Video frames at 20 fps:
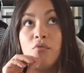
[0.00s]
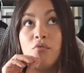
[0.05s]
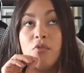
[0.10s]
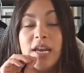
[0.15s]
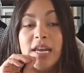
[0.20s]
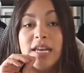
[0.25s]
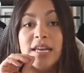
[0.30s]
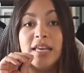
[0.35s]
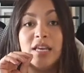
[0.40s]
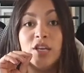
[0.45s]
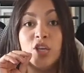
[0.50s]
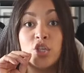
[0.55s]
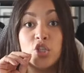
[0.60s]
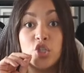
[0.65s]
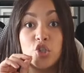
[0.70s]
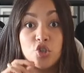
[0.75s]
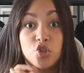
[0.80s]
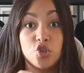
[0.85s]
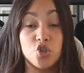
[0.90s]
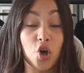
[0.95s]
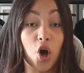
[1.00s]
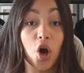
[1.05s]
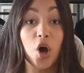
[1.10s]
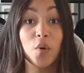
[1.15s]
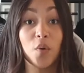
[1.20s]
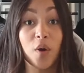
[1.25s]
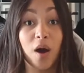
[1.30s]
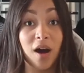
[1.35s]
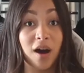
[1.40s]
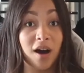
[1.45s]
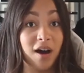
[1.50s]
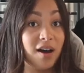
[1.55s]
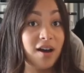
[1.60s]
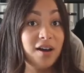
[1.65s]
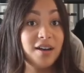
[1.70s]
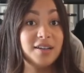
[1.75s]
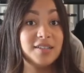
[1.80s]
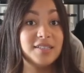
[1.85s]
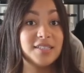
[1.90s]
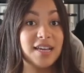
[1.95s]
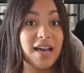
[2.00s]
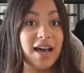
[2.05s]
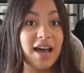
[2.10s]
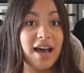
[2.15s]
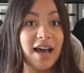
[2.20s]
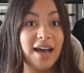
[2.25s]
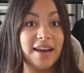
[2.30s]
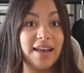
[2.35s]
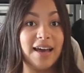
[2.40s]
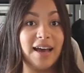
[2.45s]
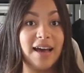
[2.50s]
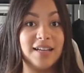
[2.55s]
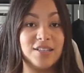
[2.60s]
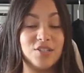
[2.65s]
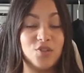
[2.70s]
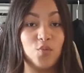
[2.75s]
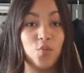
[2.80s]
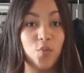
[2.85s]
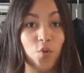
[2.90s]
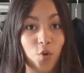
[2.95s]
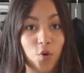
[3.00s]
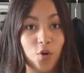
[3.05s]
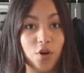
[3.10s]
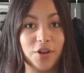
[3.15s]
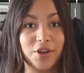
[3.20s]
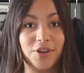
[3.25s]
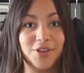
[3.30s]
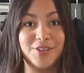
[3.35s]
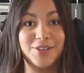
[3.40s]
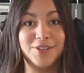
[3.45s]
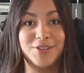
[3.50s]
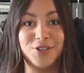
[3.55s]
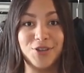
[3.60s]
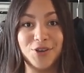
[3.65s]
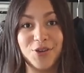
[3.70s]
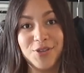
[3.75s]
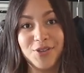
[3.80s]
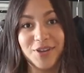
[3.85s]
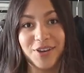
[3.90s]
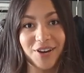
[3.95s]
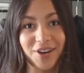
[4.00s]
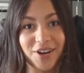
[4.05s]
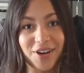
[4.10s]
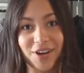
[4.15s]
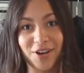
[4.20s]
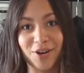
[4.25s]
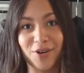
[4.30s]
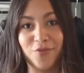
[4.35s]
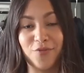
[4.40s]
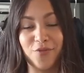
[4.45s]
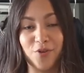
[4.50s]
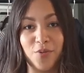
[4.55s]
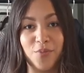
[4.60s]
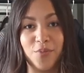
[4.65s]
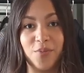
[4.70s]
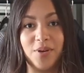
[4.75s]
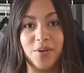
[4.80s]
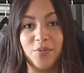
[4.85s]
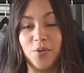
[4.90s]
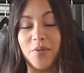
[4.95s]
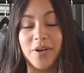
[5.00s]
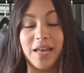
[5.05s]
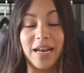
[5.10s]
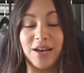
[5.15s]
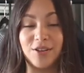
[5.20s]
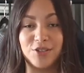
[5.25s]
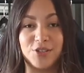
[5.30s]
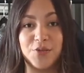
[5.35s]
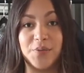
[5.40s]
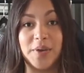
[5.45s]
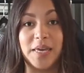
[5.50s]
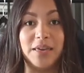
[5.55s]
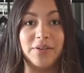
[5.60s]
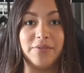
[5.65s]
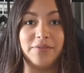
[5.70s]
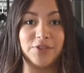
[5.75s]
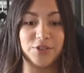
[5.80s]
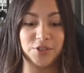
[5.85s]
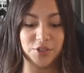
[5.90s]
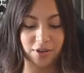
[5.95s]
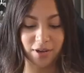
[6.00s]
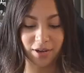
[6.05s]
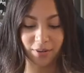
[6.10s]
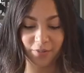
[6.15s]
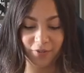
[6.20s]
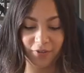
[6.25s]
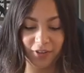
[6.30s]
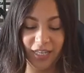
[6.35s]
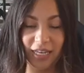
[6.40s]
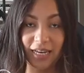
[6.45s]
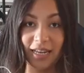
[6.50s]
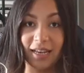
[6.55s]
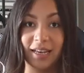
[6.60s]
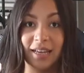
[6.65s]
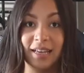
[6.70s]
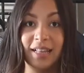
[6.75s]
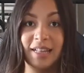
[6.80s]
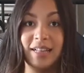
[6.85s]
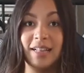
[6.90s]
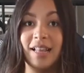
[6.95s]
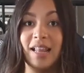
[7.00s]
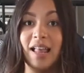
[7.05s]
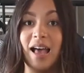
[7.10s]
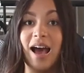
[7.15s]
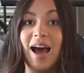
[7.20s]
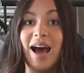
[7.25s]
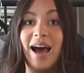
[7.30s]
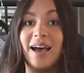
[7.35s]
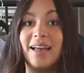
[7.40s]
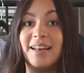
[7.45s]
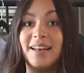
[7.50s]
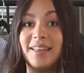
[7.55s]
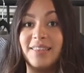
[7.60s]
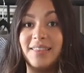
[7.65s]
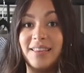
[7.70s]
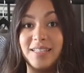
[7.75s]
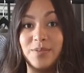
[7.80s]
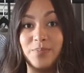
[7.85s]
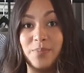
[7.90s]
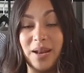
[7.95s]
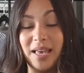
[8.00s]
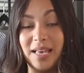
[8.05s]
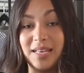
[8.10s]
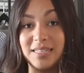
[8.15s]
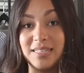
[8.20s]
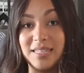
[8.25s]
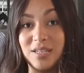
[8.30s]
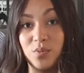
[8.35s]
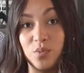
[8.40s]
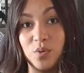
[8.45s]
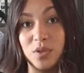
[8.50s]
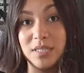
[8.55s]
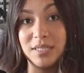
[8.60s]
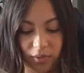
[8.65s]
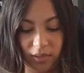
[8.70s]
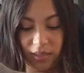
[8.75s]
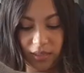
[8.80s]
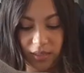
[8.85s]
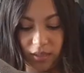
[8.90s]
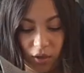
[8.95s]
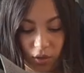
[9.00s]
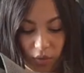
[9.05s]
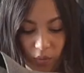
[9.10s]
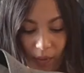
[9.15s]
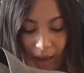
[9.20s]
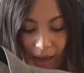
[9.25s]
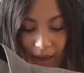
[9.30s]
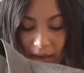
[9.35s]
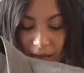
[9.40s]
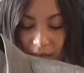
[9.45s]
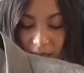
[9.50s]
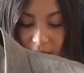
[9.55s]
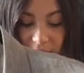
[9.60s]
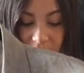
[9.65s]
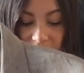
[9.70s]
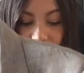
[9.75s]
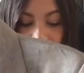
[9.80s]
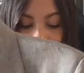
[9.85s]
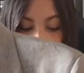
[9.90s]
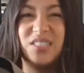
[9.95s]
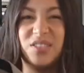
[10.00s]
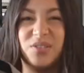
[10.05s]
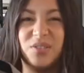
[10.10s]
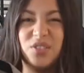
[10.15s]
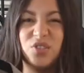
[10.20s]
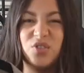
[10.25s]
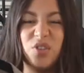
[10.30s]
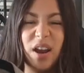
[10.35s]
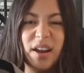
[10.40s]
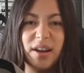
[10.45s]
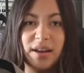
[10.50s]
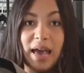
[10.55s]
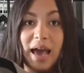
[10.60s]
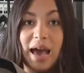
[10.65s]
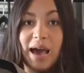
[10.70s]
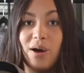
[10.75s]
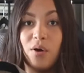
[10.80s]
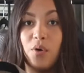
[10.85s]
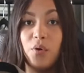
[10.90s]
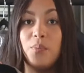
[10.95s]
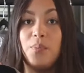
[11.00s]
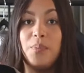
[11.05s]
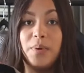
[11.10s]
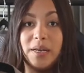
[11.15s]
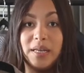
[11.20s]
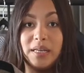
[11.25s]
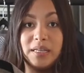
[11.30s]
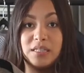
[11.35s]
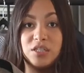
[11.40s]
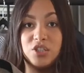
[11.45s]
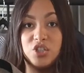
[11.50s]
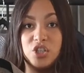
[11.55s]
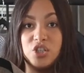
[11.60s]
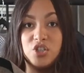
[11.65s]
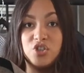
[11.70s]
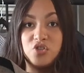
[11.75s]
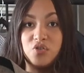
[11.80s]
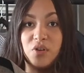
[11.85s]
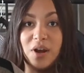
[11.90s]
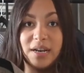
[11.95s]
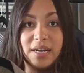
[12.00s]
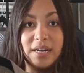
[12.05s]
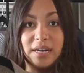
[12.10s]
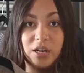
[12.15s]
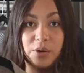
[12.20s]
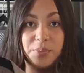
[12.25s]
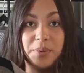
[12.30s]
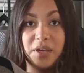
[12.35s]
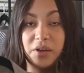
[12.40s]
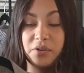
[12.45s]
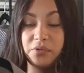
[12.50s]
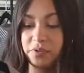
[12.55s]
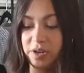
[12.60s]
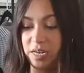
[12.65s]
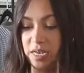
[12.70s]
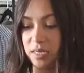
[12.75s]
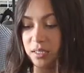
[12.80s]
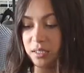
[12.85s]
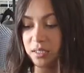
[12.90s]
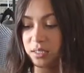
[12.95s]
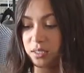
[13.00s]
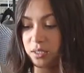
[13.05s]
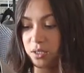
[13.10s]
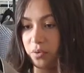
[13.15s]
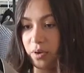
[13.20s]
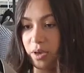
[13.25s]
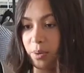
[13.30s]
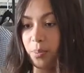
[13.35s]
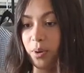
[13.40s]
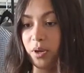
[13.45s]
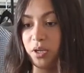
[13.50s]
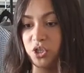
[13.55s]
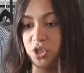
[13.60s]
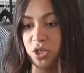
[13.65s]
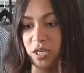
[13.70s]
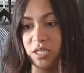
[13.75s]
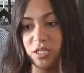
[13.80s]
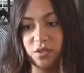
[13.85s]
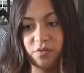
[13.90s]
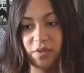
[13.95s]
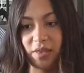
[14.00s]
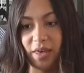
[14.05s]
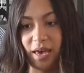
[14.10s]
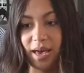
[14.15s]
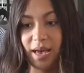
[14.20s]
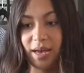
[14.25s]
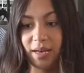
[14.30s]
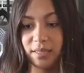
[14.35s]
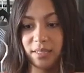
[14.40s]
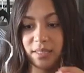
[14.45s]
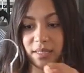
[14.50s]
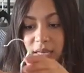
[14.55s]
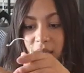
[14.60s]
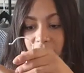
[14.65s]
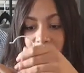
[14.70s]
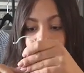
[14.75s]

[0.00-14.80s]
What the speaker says: raining so hard and I had to walk to the car from, we went out to eat for dinner, and this blazer was so wet. It's dry now, but it's just dried a little bit creased, so I apologize for that.